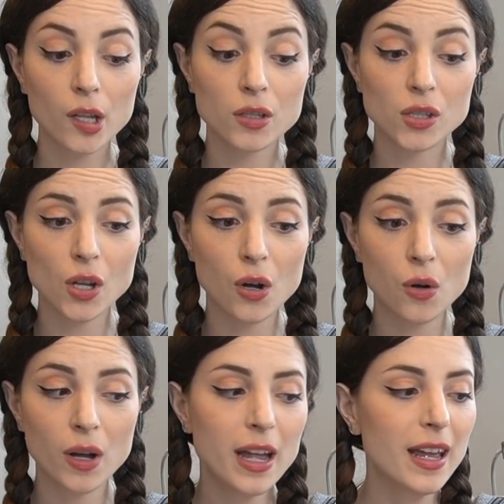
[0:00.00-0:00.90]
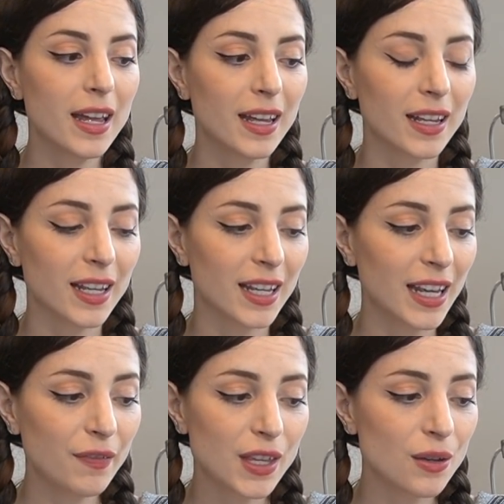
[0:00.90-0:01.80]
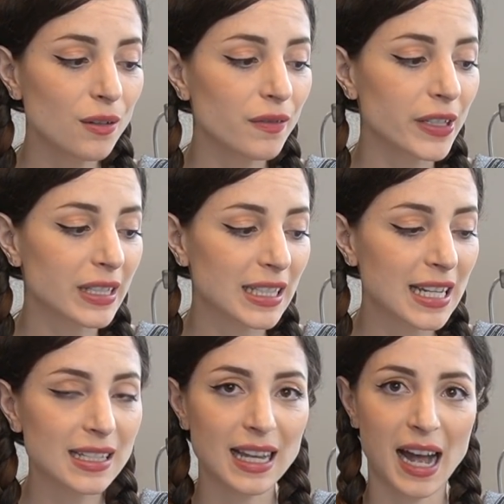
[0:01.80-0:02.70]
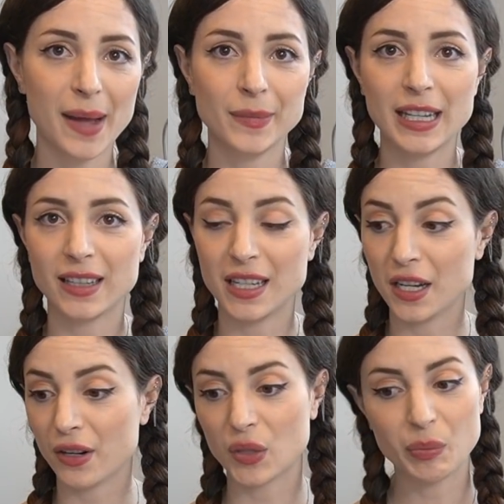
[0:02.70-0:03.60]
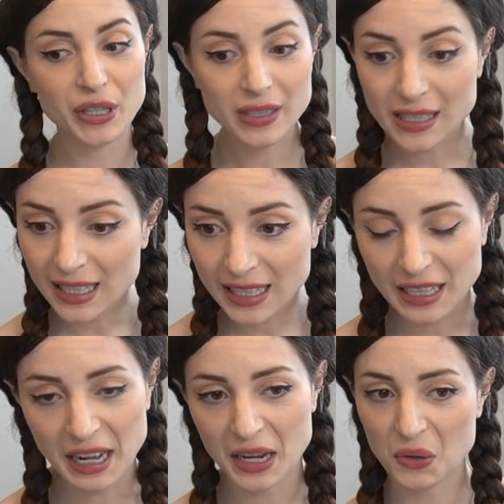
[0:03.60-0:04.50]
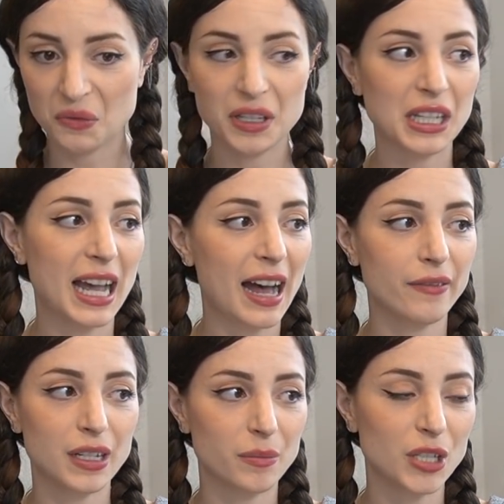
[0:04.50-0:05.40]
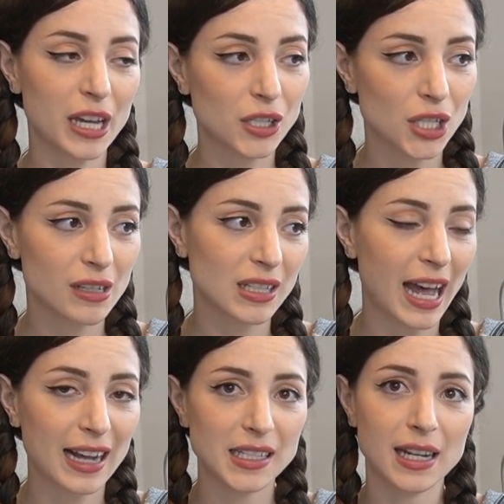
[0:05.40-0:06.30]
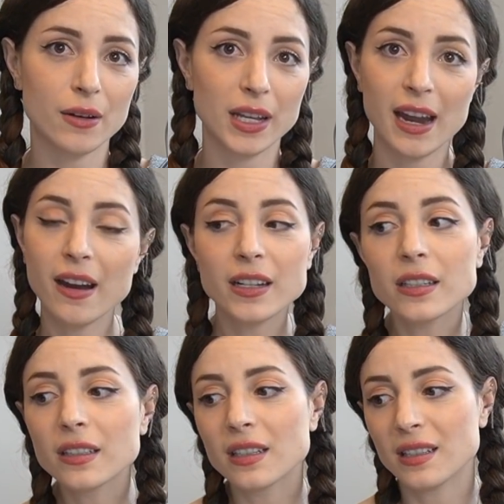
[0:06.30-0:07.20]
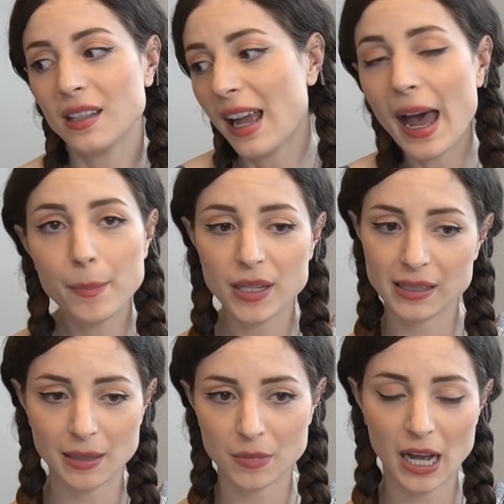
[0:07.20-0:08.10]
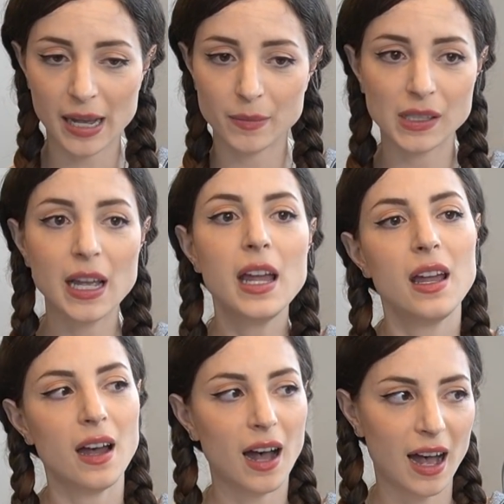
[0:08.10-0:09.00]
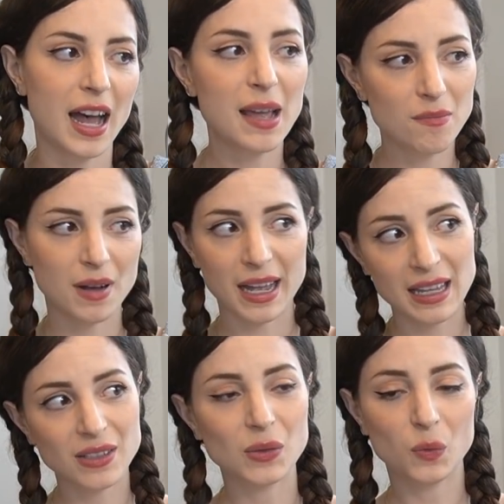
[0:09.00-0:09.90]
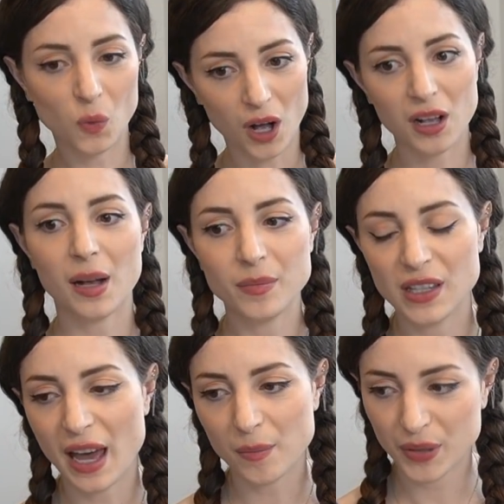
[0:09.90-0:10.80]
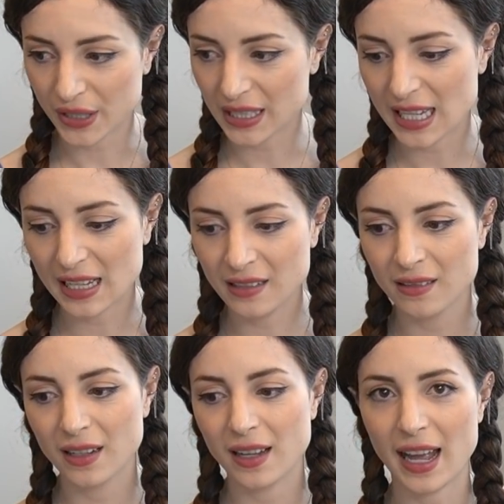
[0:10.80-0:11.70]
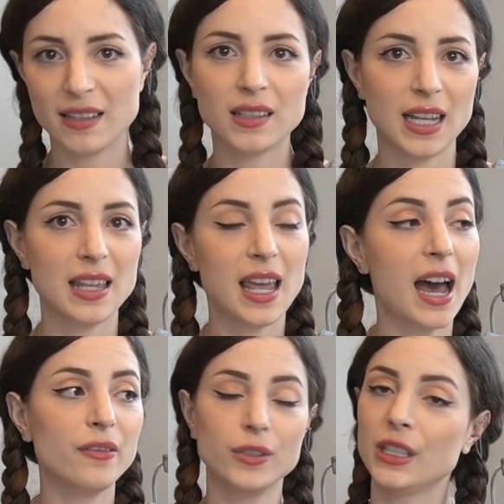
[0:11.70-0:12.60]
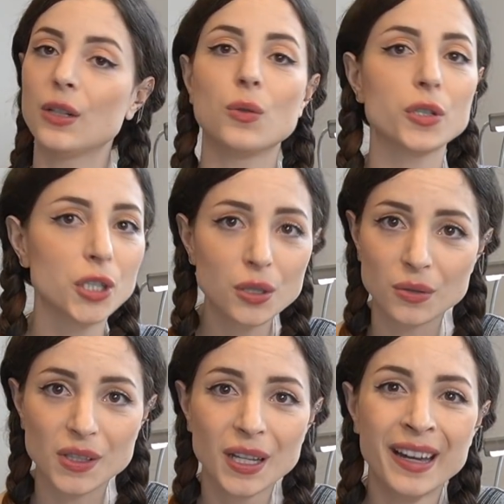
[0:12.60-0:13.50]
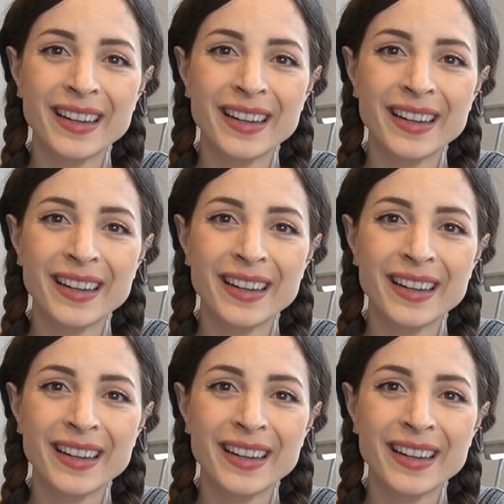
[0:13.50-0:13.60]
So if the universe sees that I'm like the nearest person and I don't really have an objection to acting out of character, because it happens sometimes, I might walk up to that person and say they have really cool shoes